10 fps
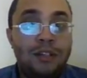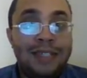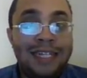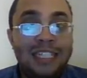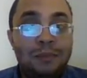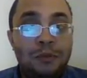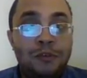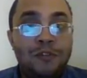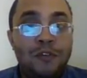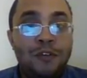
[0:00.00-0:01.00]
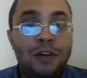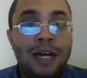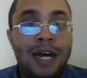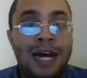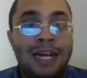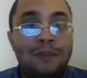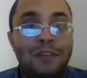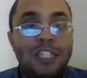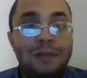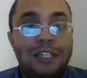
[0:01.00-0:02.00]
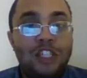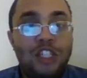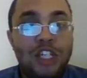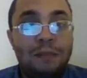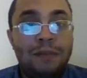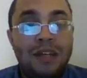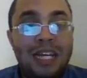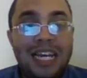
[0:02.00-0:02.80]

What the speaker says: knight's move or a high one-space jump.